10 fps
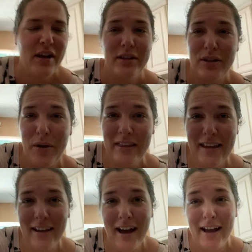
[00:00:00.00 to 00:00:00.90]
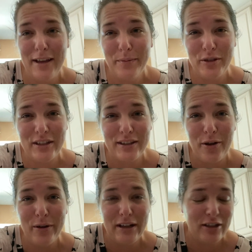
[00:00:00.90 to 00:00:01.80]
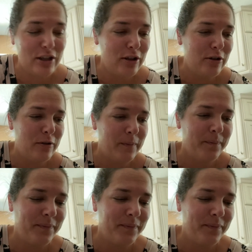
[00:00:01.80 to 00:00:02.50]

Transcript: So I think I am just going to...